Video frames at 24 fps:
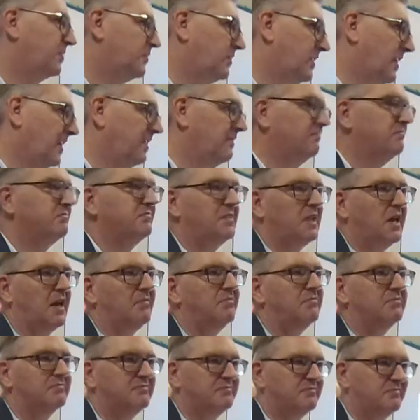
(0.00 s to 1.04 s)
Okay, yeah.
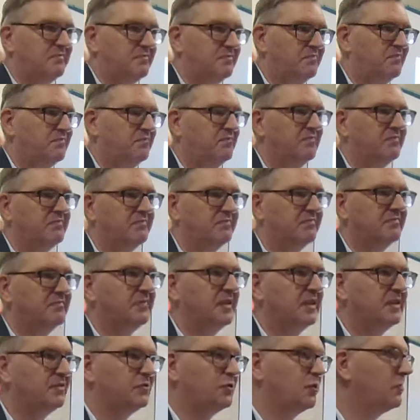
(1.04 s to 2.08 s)

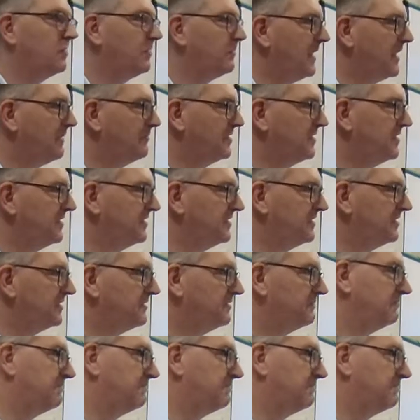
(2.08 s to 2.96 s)
John the Baptist?